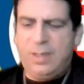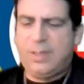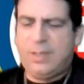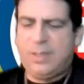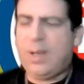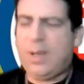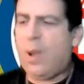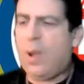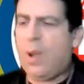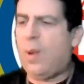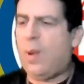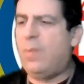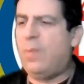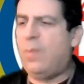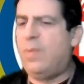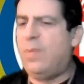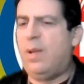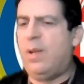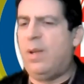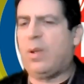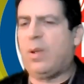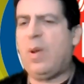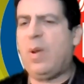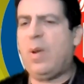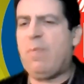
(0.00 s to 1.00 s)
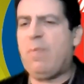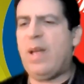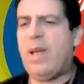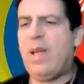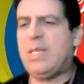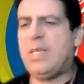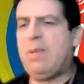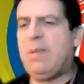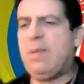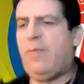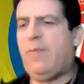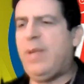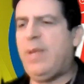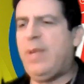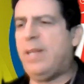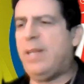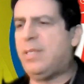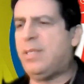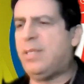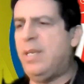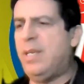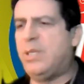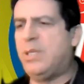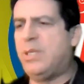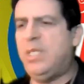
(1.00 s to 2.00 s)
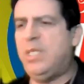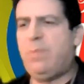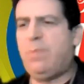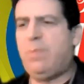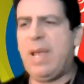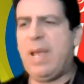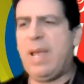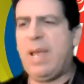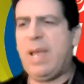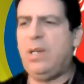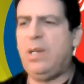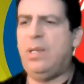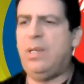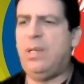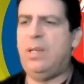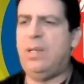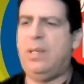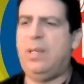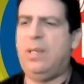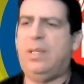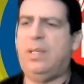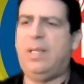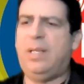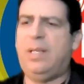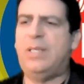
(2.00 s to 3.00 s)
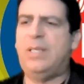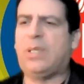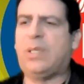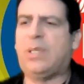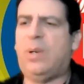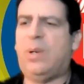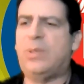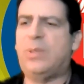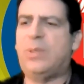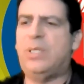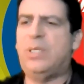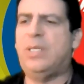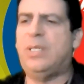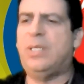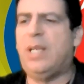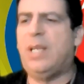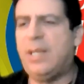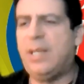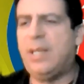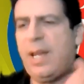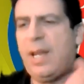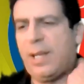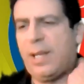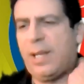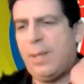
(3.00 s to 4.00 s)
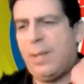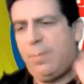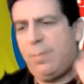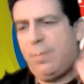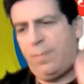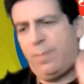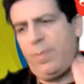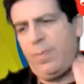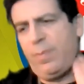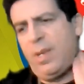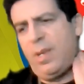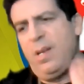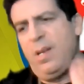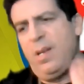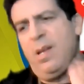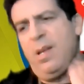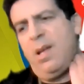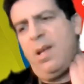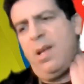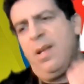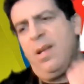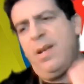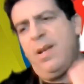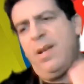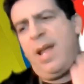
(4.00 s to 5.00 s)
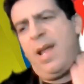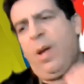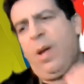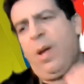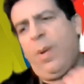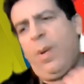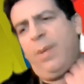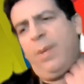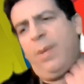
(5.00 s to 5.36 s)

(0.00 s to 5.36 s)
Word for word: So, going back to my fiance, she's back on the East Coast. She's in Connecticut now.